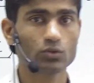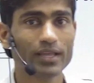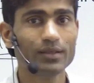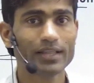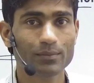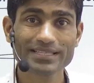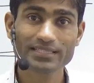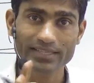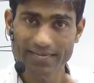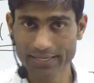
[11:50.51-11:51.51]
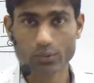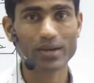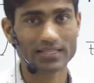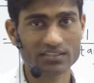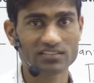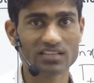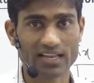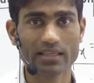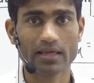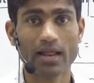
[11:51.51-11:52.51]
Okay, that means negative answers are
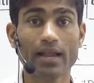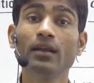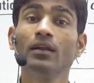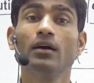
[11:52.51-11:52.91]
there, and